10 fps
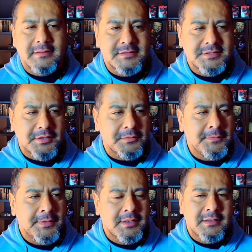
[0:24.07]

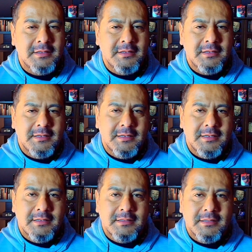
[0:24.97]
So
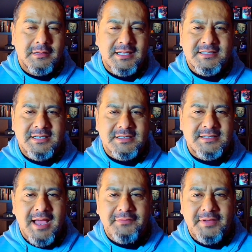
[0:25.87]
let's just
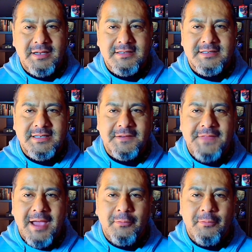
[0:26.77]
dive in and see if that